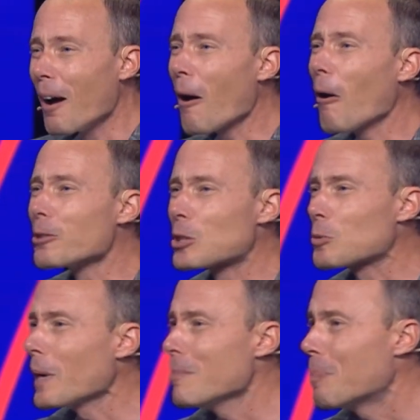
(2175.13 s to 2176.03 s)
Oh,
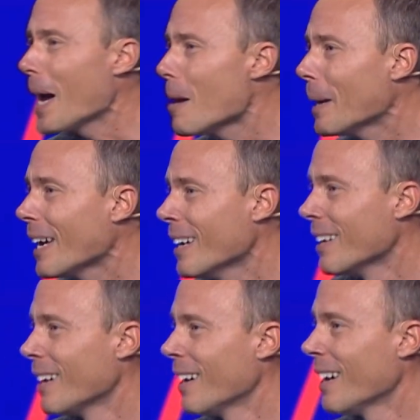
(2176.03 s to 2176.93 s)
sweet baby,
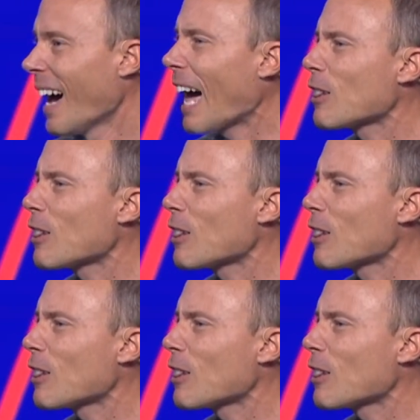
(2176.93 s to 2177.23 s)
I